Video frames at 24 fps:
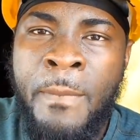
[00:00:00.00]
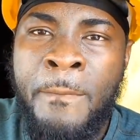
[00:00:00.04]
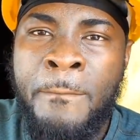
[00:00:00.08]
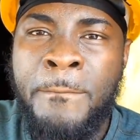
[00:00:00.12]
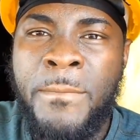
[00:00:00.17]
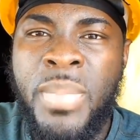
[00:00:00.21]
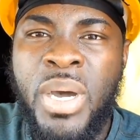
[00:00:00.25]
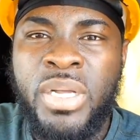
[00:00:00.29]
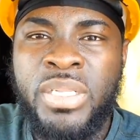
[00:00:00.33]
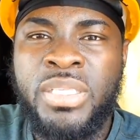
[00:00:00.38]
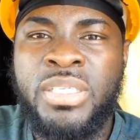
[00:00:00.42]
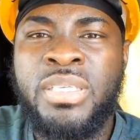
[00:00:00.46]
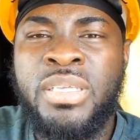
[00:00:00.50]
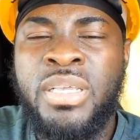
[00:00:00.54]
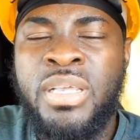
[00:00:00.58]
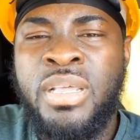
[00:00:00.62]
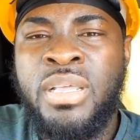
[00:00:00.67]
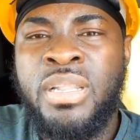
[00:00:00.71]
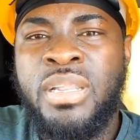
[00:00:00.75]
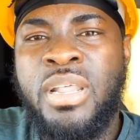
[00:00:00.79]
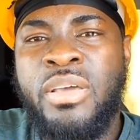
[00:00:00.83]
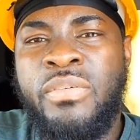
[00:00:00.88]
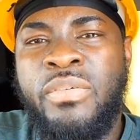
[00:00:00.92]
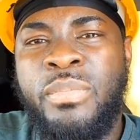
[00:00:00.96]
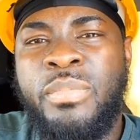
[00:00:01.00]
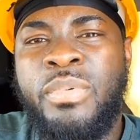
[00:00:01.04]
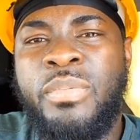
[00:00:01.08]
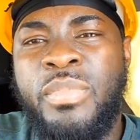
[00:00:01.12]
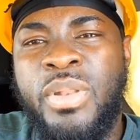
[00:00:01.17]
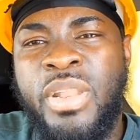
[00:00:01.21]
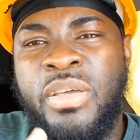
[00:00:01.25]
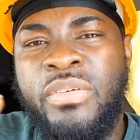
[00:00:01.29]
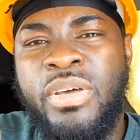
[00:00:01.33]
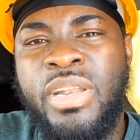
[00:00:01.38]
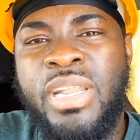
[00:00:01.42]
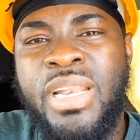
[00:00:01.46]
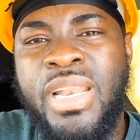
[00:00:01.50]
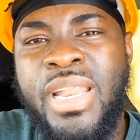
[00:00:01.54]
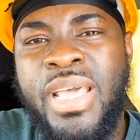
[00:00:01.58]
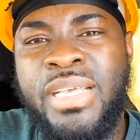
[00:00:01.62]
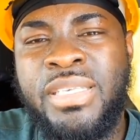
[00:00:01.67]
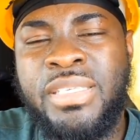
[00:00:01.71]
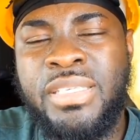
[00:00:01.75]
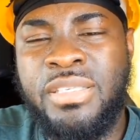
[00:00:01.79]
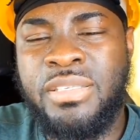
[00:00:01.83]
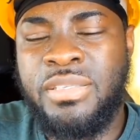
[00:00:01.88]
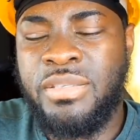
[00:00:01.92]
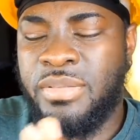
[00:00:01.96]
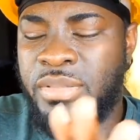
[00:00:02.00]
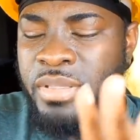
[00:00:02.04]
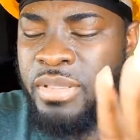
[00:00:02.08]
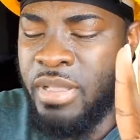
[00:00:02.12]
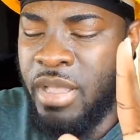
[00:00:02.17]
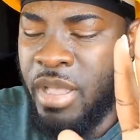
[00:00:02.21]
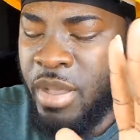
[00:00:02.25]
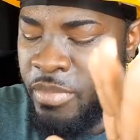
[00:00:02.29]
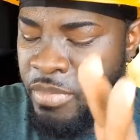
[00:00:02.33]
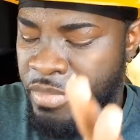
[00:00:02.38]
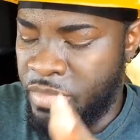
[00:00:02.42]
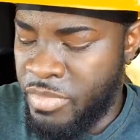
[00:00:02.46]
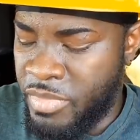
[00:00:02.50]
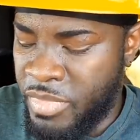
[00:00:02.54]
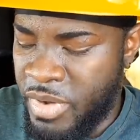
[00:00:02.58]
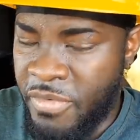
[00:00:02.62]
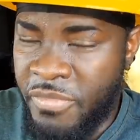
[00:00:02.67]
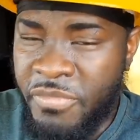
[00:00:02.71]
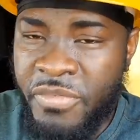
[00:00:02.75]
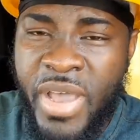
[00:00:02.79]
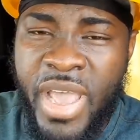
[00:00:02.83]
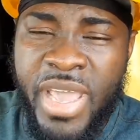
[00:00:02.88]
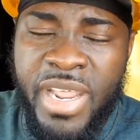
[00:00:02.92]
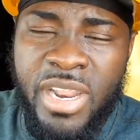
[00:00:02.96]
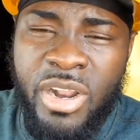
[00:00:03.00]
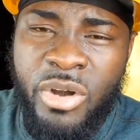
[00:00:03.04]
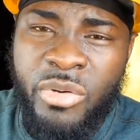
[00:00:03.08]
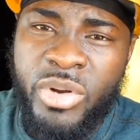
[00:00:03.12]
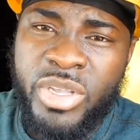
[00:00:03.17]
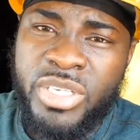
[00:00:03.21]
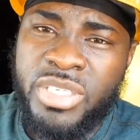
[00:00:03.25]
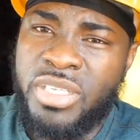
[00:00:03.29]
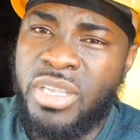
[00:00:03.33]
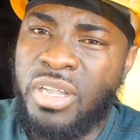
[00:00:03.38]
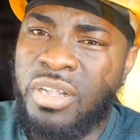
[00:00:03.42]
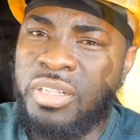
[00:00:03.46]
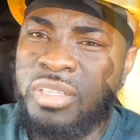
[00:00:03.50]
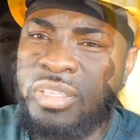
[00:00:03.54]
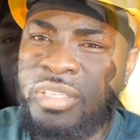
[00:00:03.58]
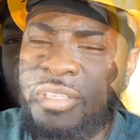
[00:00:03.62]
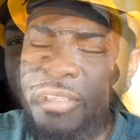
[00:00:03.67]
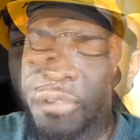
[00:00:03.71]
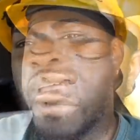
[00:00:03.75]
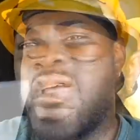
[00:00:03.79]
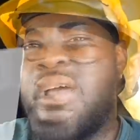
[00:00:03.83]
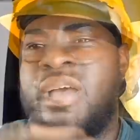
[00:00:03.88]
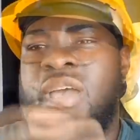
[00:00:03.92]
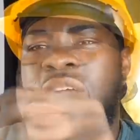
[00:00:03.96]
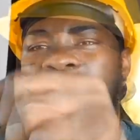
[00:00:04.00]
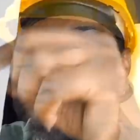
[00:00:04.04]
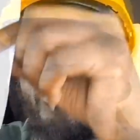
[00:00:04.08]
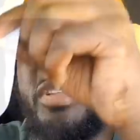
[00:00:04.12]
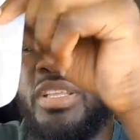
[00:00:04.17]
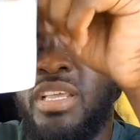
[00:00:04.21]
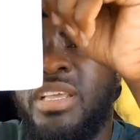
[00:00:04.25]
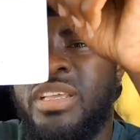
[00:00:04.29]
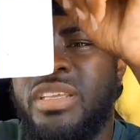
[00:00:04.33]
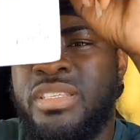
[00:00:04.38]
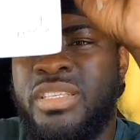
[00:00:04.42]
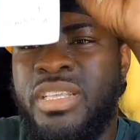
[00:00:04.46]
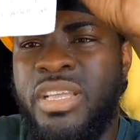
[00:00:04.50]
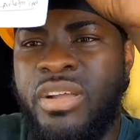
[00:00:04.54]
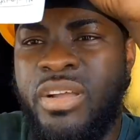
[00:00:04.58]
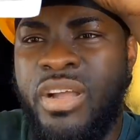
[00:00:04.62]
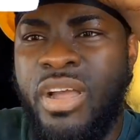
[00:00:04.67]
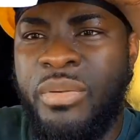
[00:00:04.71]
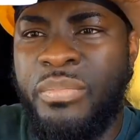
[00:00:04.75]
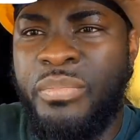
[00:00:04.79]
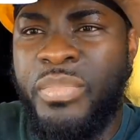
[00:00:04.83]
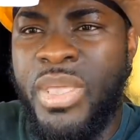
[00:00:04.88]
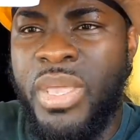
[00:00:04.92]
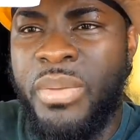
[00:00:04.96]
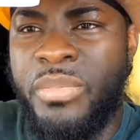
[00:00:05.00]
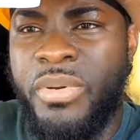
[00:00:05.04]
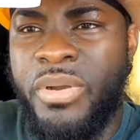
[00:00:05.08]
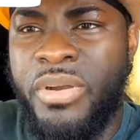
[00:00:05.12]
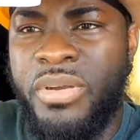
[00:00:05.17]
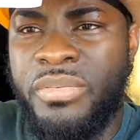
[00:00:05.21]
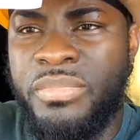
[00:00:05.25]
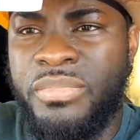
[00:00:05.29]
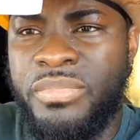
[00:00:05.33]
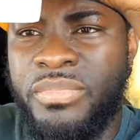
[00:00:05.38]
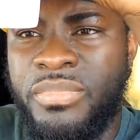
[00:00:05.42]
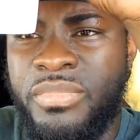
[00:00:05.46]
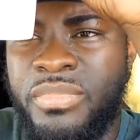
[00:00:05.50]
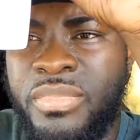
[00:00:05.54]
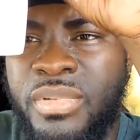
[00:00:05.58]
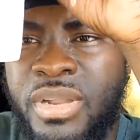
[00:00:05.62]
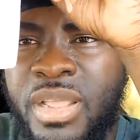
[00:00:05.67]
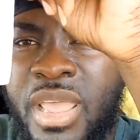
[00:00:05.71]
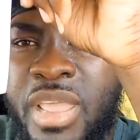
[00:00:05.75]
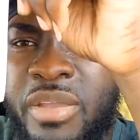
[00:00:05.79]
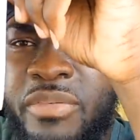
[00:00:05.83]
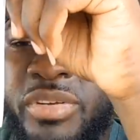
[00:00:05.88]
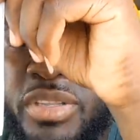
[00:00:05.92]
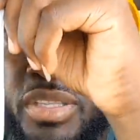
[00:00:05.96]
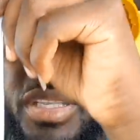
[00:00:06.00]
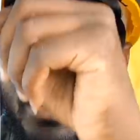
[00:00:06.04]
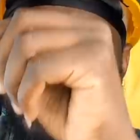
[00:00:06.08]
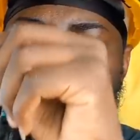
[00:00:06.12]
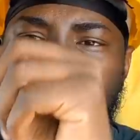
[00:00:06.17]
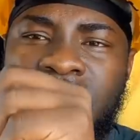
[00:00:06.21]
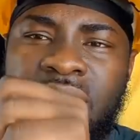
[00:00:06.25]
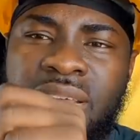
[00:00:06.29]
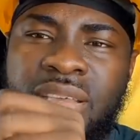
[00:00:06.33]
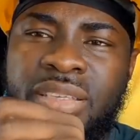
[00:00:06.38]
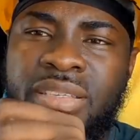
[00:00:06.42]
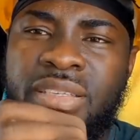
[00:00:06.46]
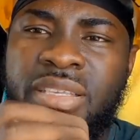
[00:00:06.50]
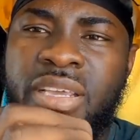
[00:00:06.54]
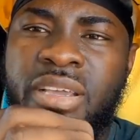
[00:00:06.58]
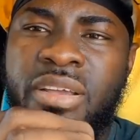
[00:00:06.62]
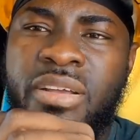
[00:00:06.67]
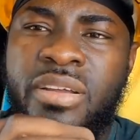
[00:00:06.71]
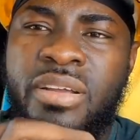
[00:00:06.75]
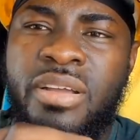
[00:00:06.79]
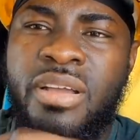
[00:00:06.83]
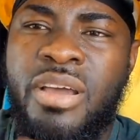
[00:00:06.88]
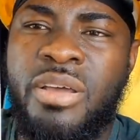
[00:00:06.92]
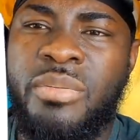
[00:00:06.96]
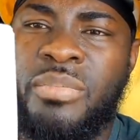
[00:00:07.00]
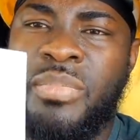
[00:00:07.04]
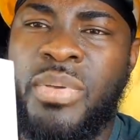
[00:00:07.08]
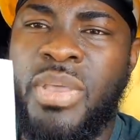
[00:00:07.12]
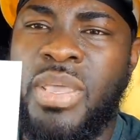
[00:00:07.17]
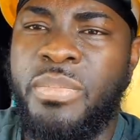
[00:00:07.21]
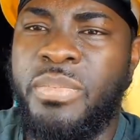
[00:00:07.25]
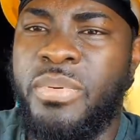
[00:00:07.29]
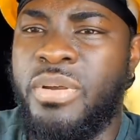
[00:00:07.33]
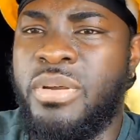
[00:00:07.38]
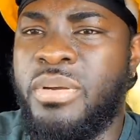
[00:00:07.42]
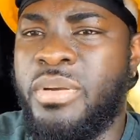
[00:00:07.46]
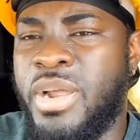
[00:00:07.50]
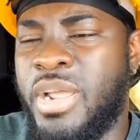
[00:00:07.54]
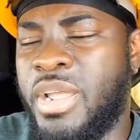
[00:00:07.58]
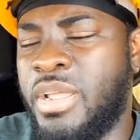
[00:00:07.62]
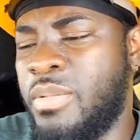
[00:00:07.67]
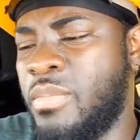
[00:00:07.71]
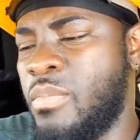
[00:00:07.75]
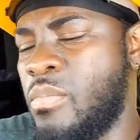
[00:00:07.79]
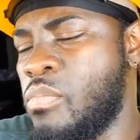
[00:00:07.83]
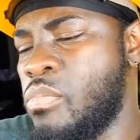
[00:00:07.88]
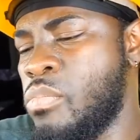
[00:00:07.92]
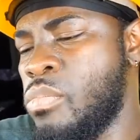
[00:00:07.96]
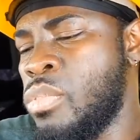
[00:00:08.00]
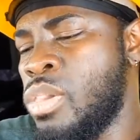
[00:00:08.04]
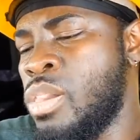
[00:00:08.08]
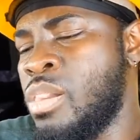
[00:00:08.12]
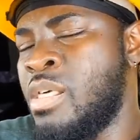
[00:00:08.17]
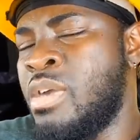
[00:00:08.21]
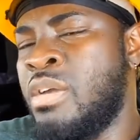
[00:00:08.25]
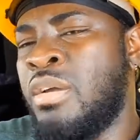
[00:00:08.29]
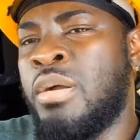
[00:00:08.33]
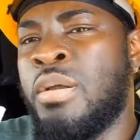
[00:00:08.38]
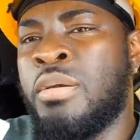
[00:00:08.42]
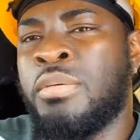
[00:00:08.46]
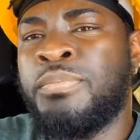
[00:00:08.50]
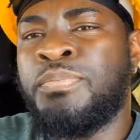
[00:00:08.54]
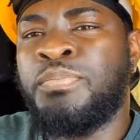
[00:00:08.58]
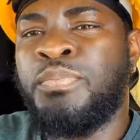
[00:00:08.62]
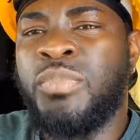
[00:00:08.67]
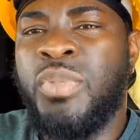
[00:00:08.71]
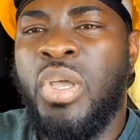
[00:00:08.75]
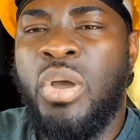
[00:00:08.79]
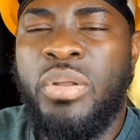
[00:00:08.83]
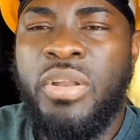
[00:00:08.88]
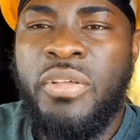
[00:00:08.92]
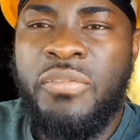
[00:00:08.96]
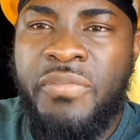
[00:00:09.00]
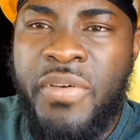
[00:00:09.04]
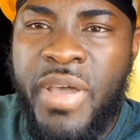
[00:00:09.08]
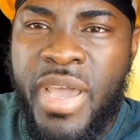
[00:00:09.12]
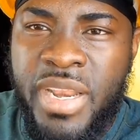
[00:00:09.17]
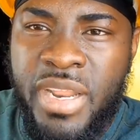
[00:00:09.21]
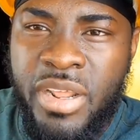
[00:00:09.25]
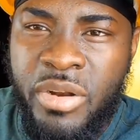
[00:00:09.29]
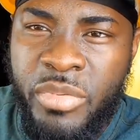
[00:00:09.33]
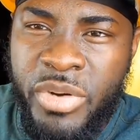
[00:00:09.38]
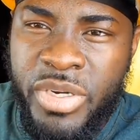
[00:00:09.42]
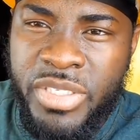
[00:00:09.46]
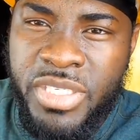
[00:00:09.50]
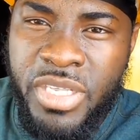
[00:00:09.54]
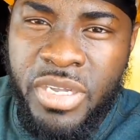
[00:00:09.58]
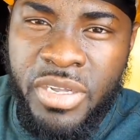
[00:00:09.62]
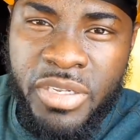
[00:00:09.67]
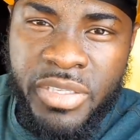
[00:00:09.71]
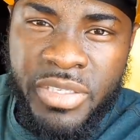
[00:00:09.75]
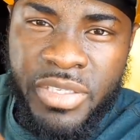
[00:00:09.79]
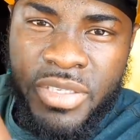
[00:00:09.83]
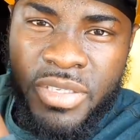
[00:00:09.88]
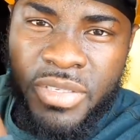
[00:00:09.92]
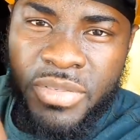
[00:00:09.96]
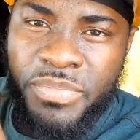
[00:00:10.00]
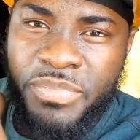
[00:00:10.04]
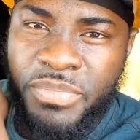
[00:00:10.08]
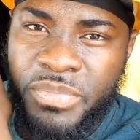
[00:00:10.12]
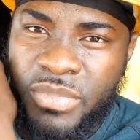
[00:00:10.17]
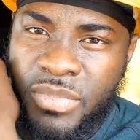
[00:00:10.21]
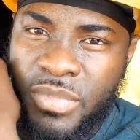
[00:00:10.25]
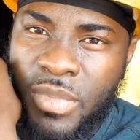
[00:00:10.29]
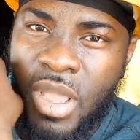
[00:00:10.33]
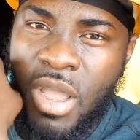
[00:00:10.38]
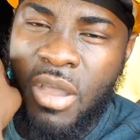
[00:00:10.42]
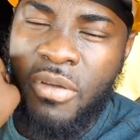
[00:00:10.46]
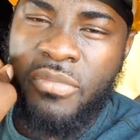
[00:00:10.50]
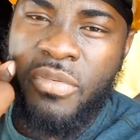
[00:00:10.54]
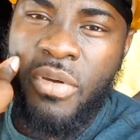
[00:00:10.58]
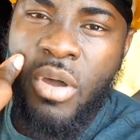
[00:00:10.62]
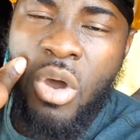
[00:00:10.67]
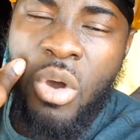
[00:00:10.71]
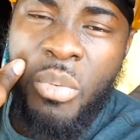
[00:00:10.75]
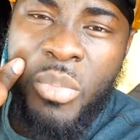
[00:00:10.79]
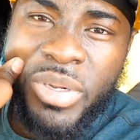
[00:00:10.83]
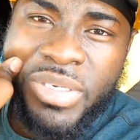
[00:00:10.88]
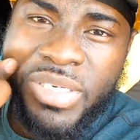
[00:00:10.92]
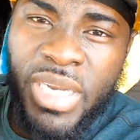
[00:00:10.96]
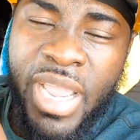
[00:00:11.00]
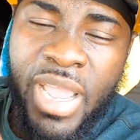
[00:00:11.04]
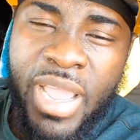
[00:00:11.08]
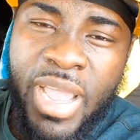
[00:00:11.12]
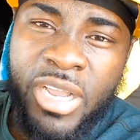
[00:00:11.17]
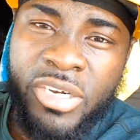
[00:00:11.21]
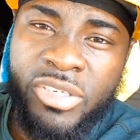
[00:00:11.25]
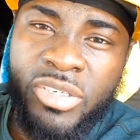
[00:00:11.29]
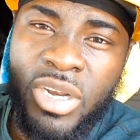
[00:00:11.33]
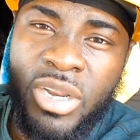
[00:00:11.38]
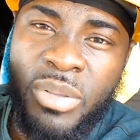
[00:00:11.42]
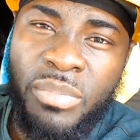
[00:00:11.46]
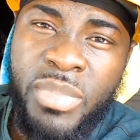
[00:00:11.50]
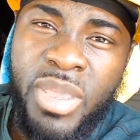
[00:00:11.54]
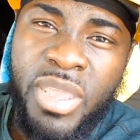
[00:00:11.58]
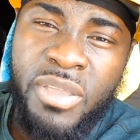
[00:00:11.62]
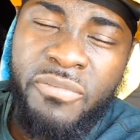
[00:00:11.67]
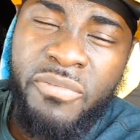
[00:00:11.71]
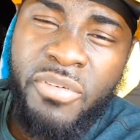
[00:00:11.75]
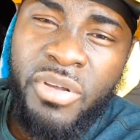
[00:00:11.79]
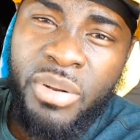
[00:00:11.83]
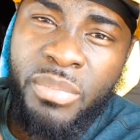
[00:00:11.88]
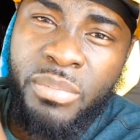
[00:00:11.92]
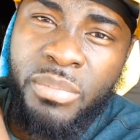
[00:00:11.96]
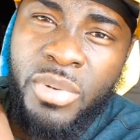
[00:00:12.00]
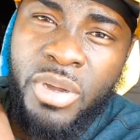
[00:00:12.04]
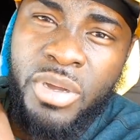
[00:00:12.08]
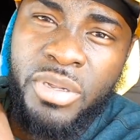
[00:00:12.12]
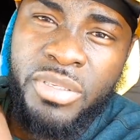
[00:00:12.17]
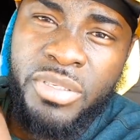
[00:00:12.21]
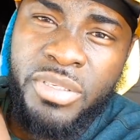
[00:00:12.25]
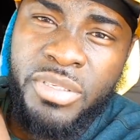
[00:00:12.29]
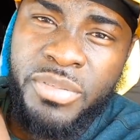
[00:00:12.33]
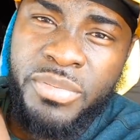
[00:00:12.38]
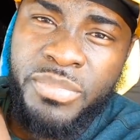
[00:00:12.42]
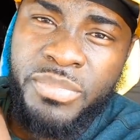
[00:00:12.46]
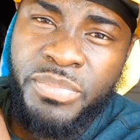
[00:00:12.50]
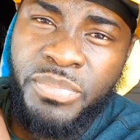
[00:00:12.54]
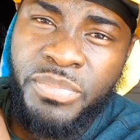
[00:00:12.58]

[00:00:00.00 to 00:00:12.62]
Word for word: but never, nevertheless, um, the final result, everything is there on paper. Everything is there on paper, right? Now, the final result of how much I actually made for the month.